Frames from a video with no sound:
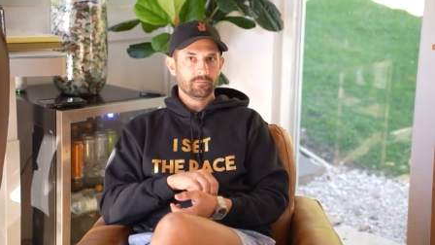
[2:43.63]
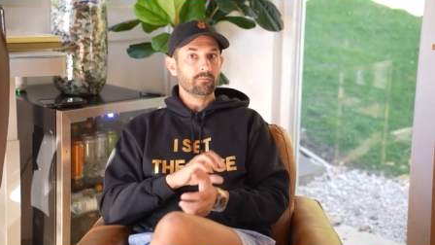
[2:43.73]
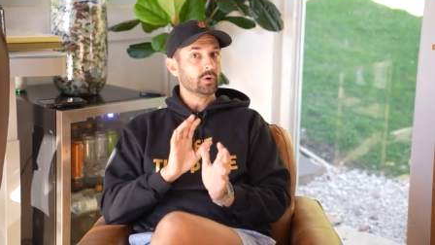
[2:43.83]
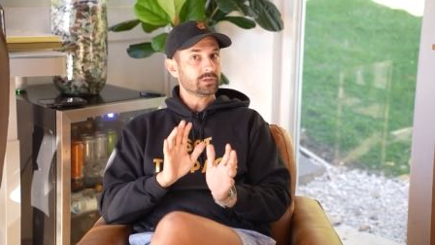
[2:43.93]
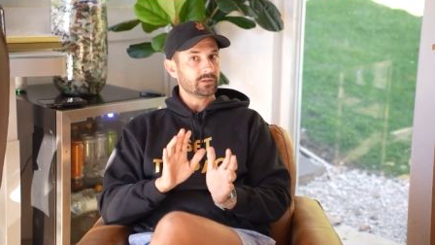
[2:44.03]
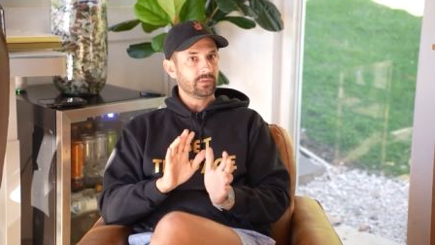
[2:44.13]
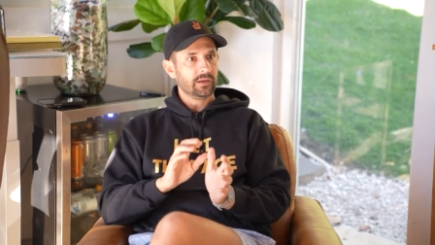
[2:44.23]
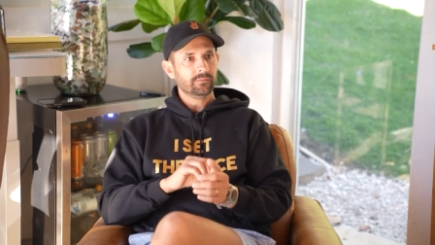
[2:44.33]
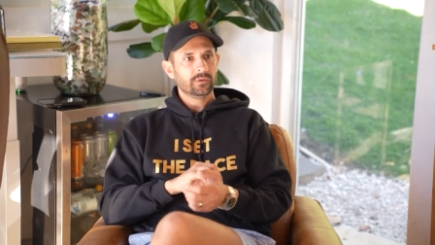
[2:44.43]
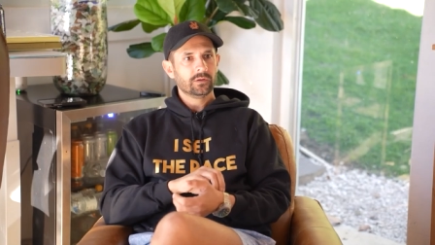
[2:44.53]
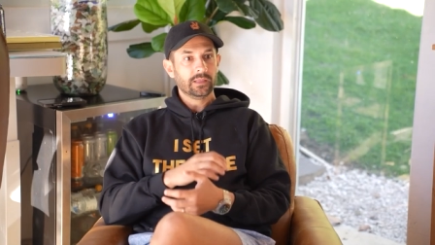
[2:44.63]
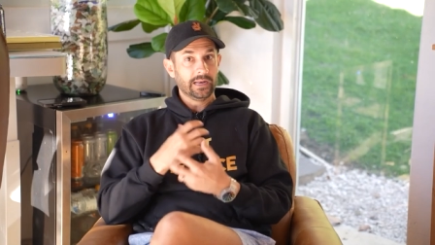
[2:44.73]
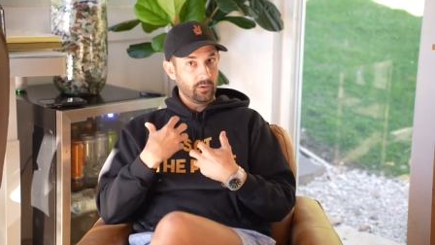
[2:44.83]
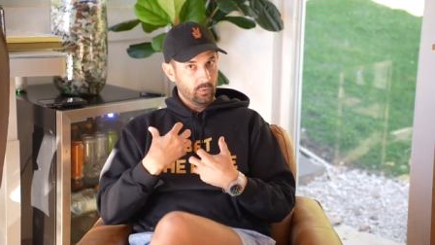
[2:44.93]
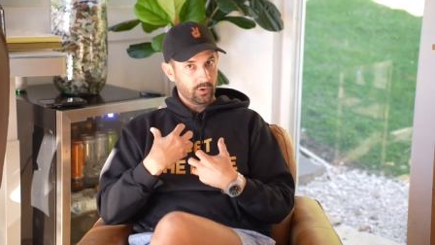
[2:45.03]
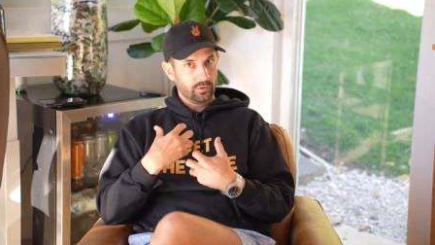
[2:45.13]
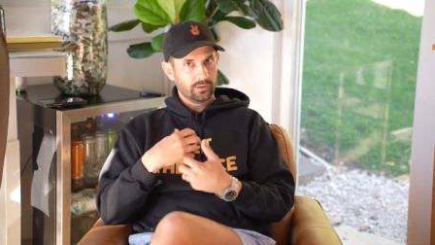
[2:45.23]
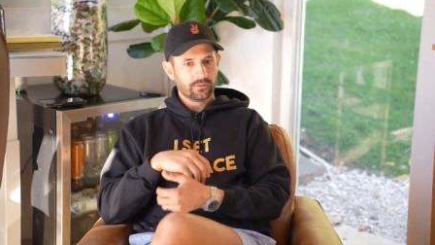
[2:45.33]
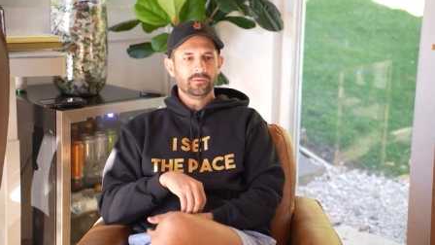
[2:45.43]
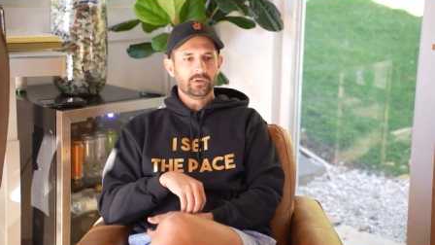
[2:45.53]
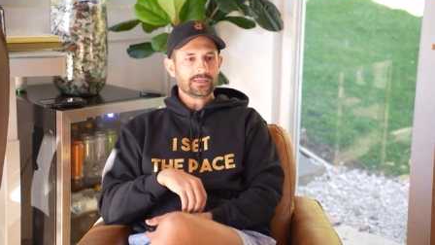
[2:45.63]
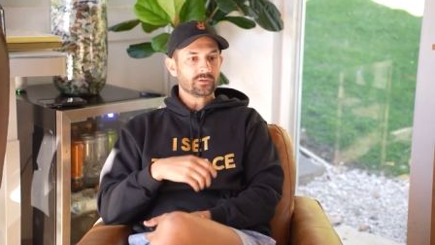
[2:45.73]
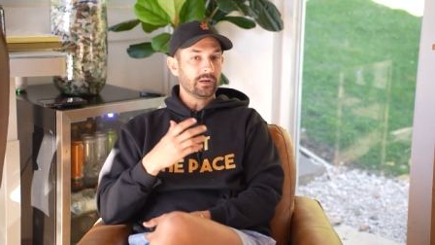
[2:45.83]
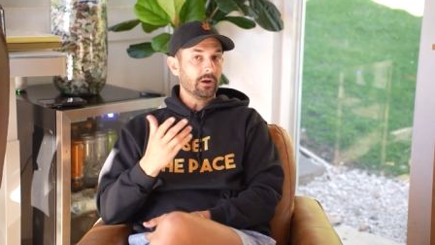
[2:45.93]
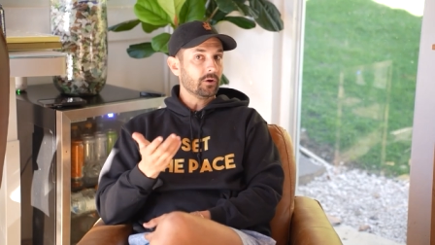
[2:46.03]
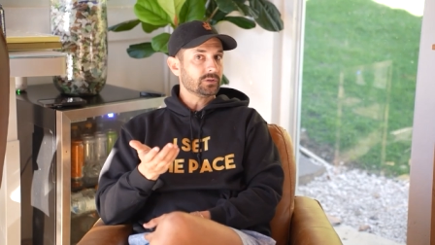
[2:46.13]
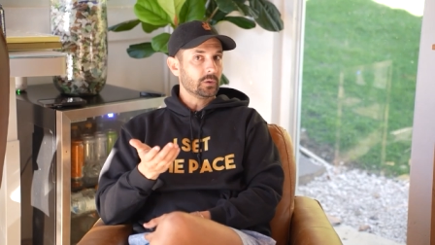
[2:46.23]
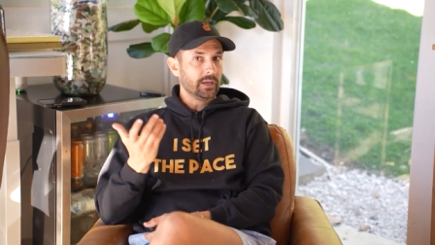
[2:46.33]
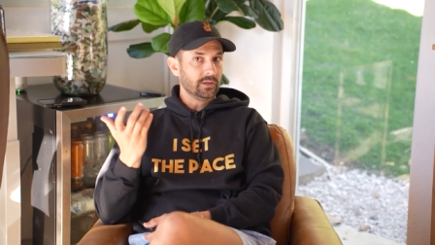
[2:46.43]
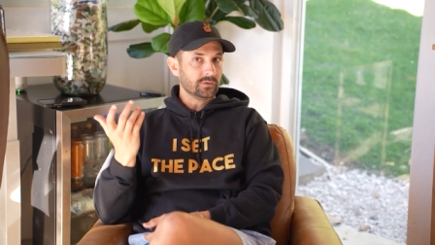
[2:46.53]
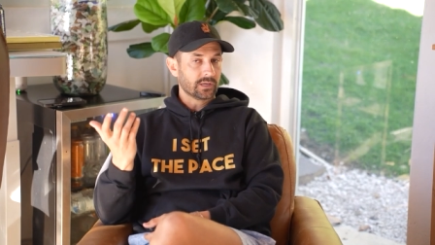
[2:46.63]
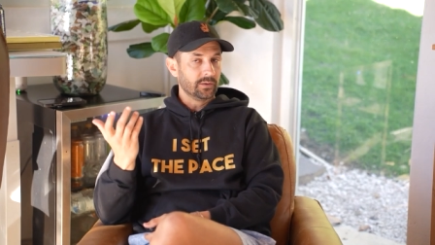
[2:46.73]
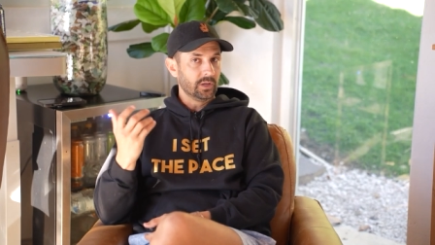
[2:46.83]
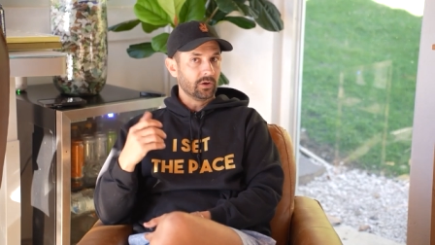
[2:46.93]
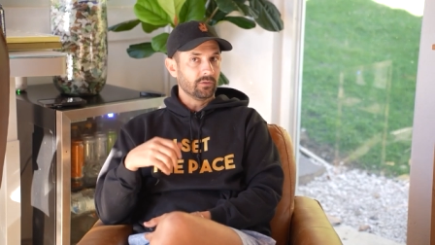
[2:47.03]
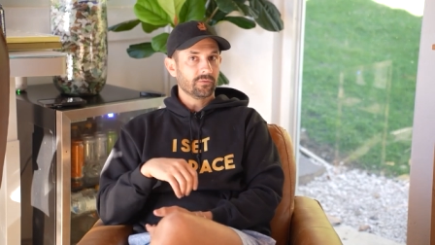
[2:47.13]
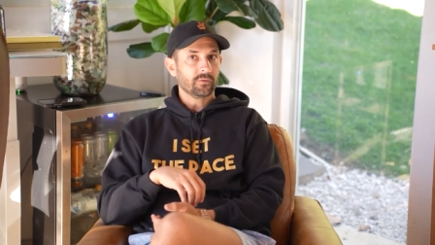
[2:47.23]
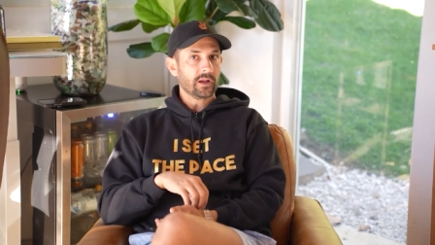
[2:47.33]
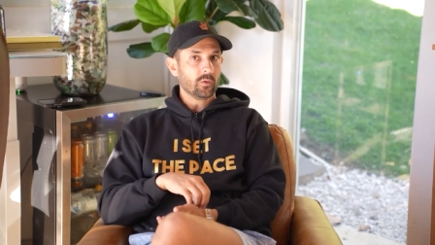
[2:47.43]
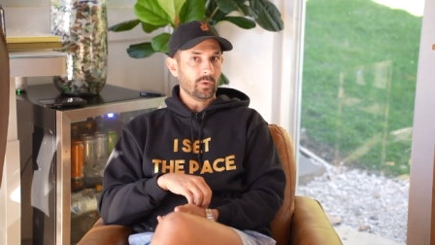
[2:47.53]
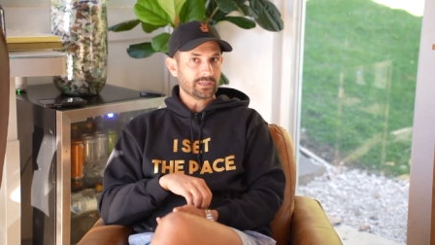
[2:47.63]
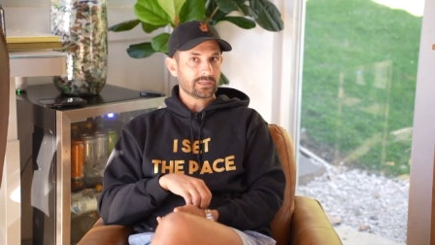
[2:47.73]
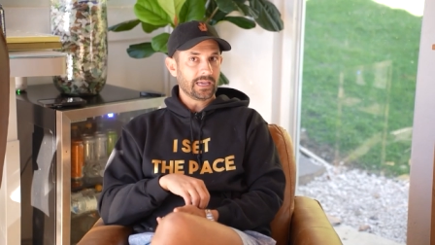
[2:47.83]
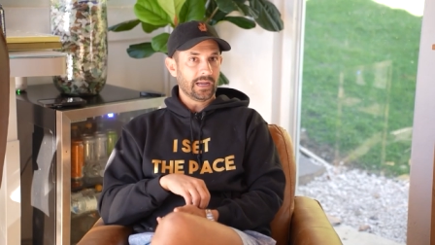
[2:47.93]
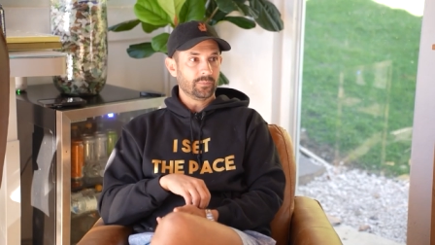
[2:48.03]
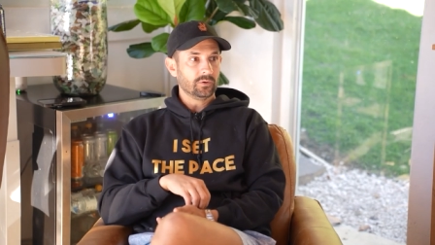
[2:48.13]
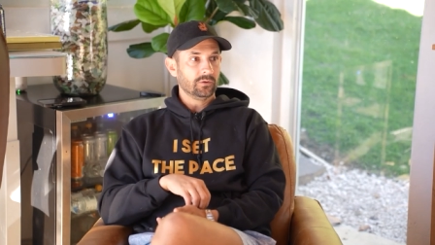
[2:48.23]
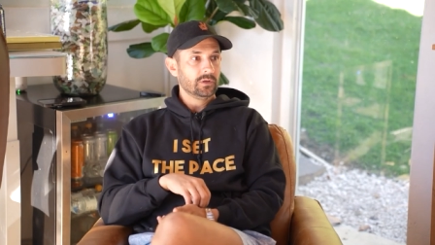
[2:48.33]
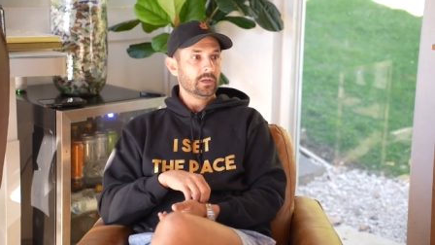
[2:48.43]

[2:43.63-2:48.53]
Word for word: Most of them that I work with. If you guys are in Arizona, I use a company called Frank West Capital.